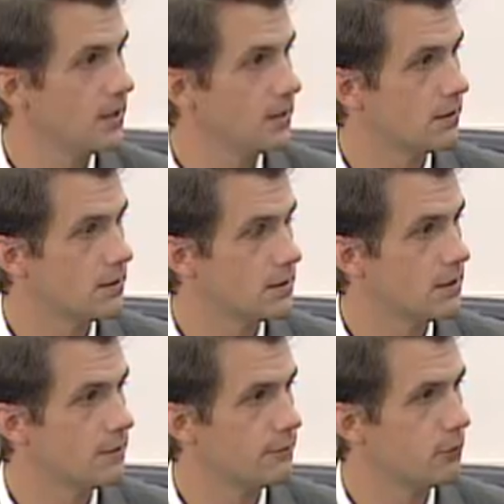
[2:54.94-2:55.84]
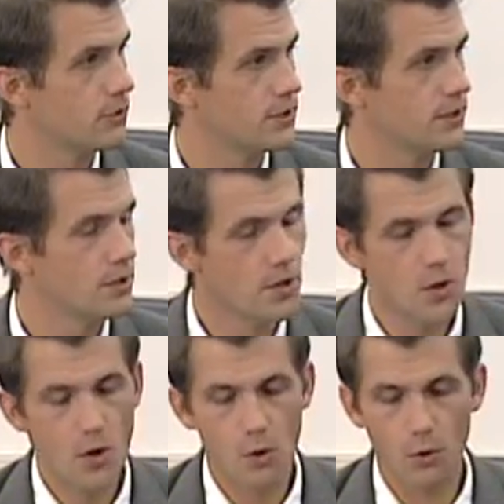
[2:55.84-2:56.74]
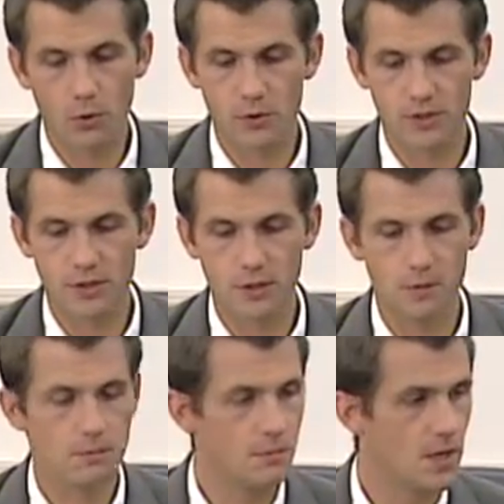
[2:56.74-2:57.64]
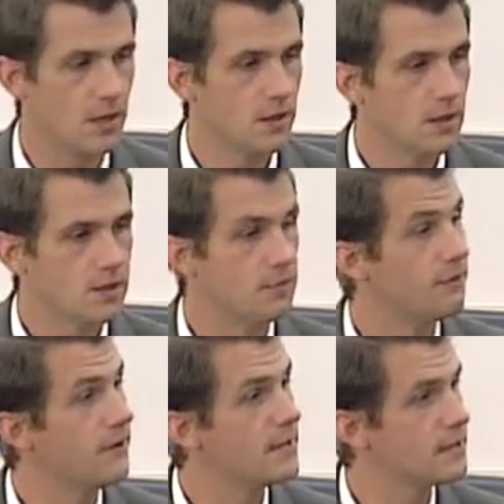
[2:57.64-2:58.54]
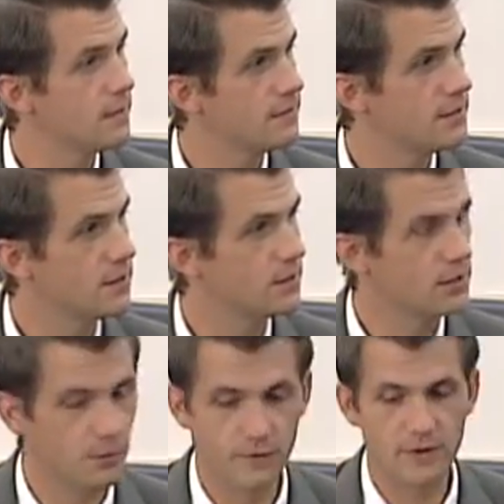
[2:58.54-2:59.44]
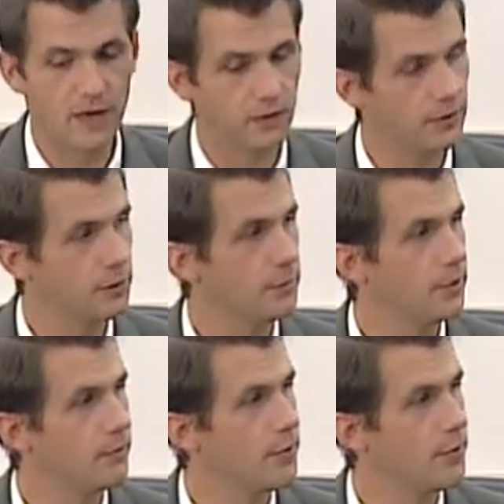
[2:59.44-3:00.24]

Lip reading: into the city of Florissant or some facelifts, and it looks like we've got a little bit of